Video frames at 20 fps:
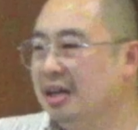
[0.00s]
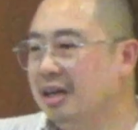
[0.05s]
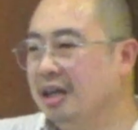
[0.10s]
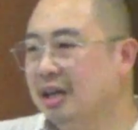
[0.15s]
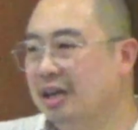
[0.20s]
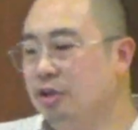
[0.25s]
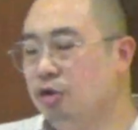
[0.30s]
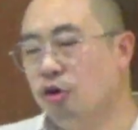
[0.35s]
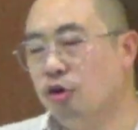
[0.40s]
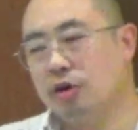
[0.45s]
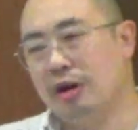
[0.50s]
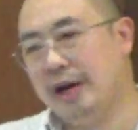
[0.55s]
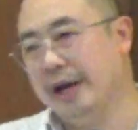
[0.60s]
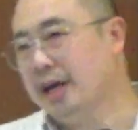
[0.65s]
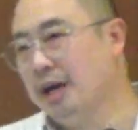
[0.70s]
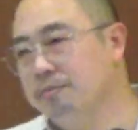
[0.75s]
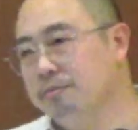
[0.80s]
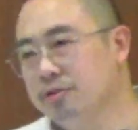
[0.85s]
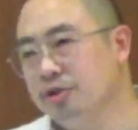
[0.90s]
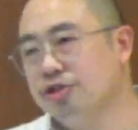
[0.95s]
look, I
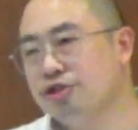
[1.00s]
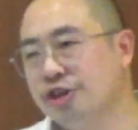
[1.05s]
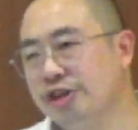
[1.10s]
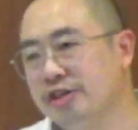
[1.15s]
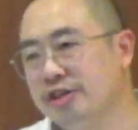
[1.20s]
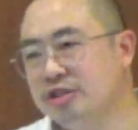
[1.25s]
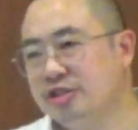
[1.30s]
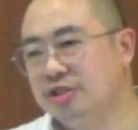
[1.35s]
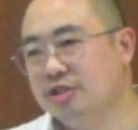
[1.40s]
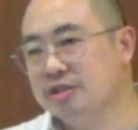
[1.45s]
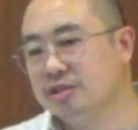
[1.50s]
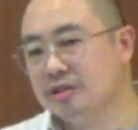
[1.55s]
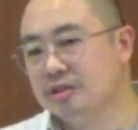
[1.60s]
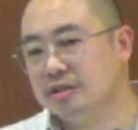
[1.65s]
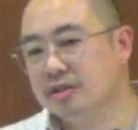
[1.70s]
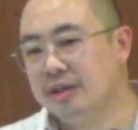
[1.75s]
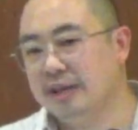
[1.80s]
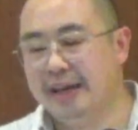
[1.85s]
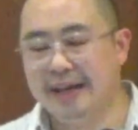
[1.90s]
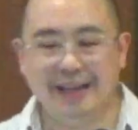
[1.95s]
come to church,
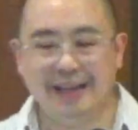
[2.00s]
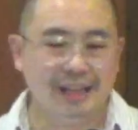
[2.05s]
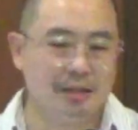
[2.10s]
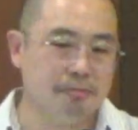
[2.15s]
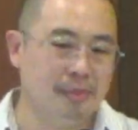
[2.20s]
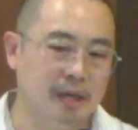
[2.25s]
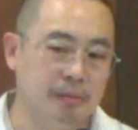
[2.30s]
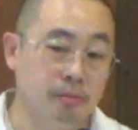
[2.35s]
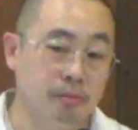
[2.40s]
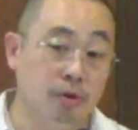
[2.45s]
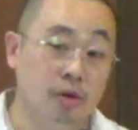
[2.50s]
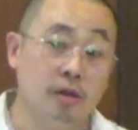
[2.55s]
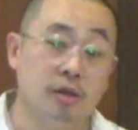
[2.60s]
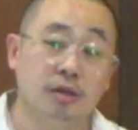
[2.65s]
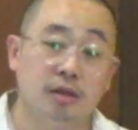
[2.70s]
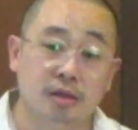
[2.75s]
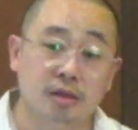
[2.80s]
I get Bible.